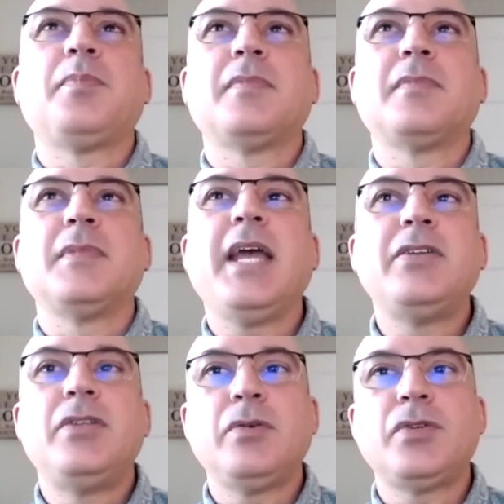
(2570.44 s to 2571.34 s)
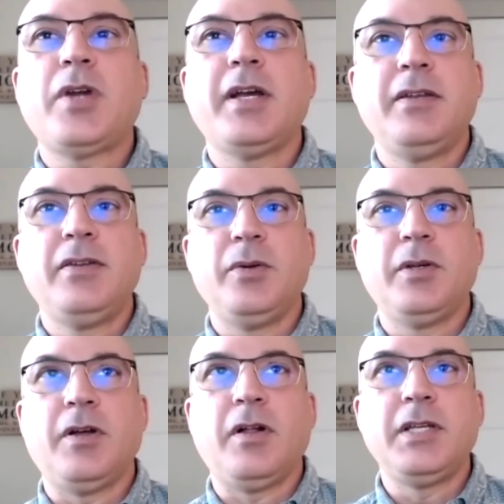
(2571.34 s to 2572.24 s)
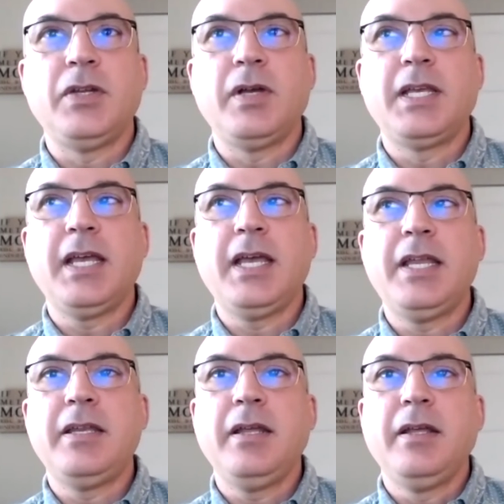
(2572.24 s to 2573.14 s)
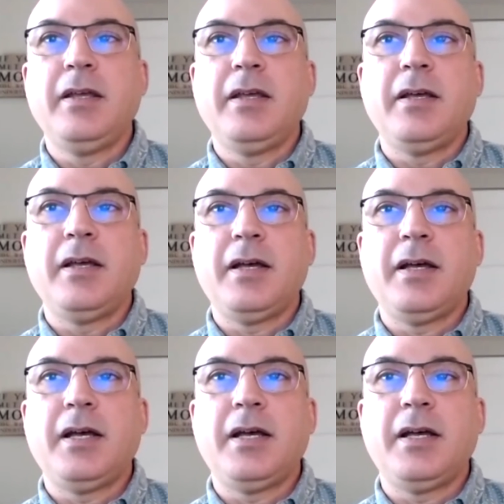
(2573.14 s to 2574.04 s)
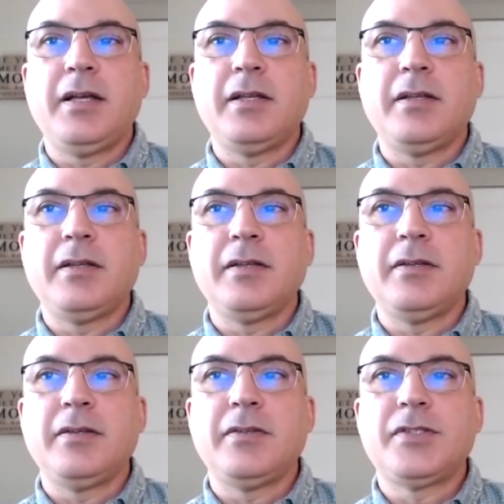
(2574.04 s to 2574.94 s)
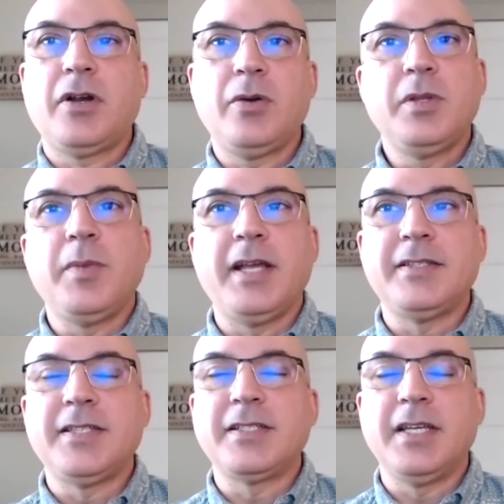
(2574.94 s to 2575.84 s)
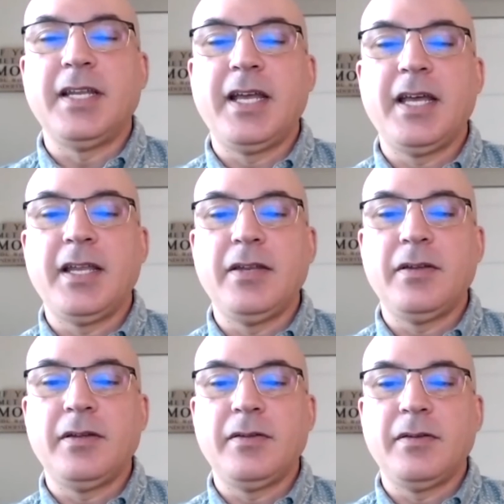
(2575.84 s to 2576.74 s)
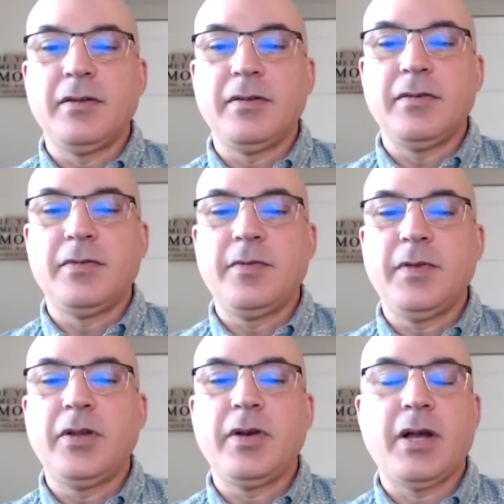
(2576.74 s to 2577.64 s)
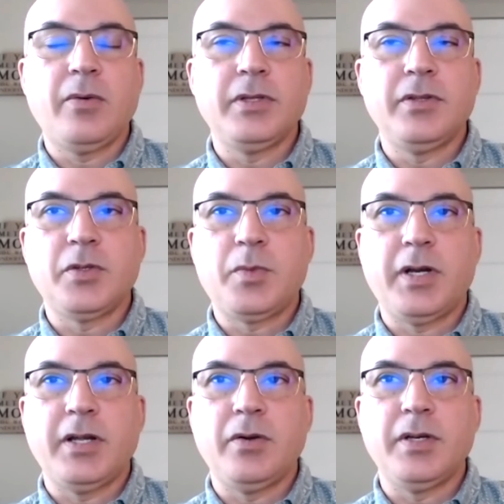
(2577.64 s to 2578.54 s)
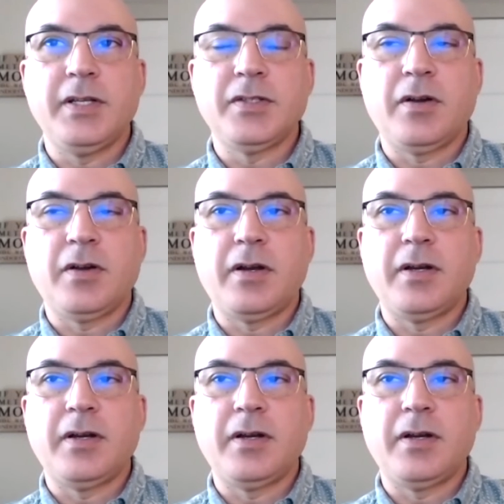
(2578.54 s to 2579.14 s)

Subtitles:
Yeah, don't try to do it all. Again, uh, start with the basics and figure out what those priorities are.